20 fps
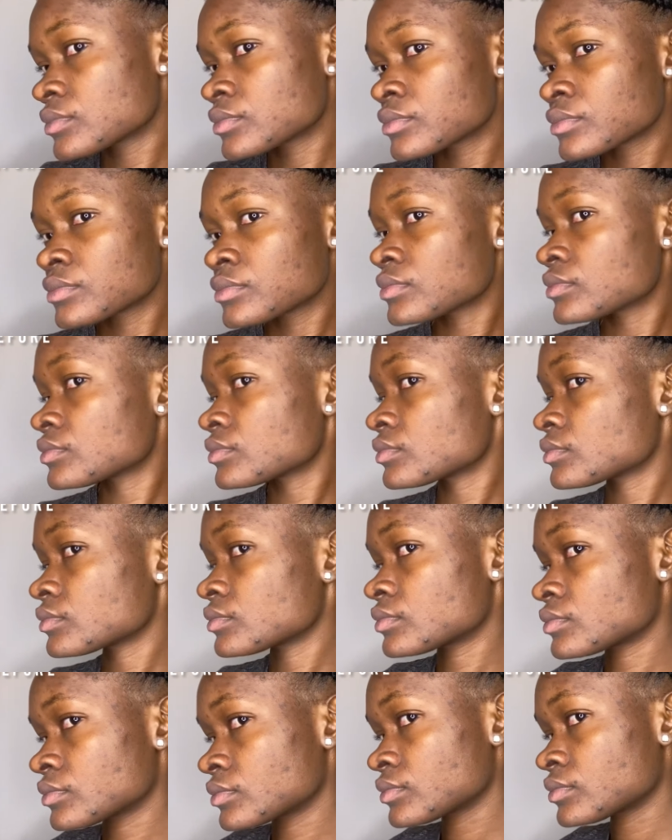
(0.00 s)
as you can see,
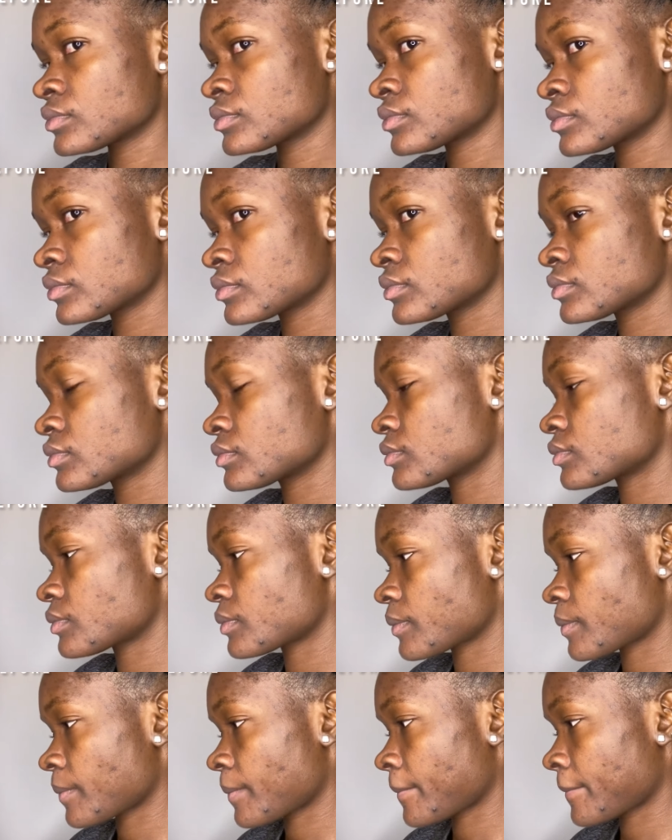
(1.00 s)
I have so many
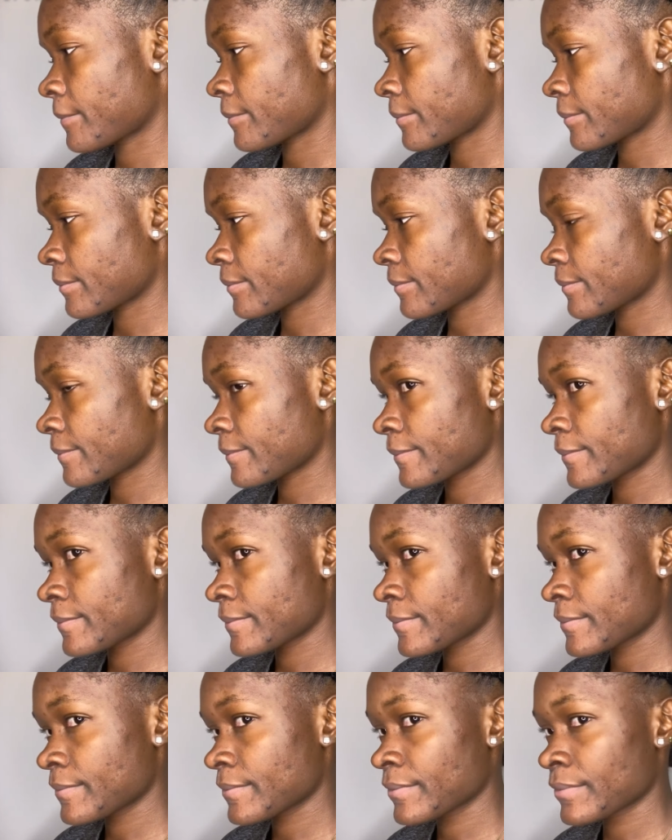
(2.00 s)
breakouts,
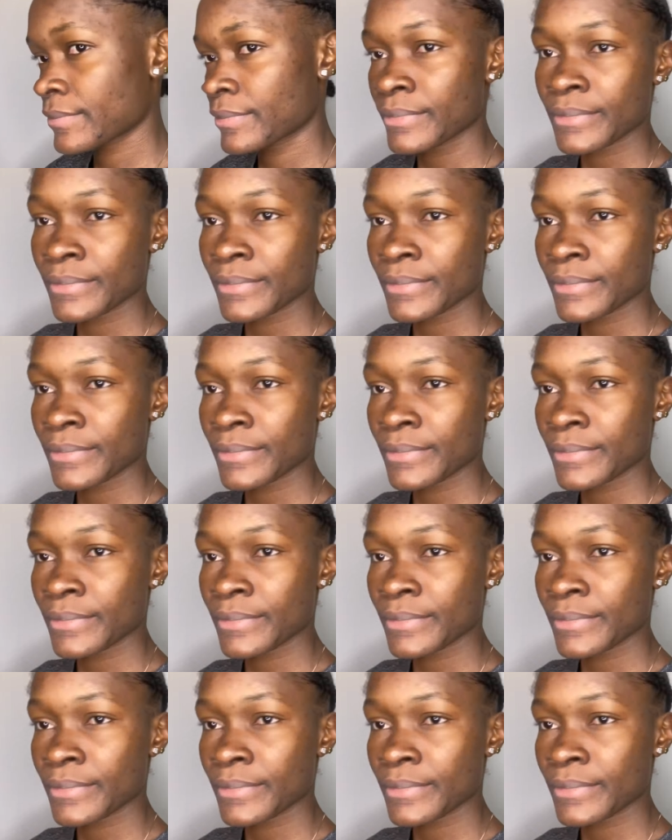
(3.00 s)
acne, dark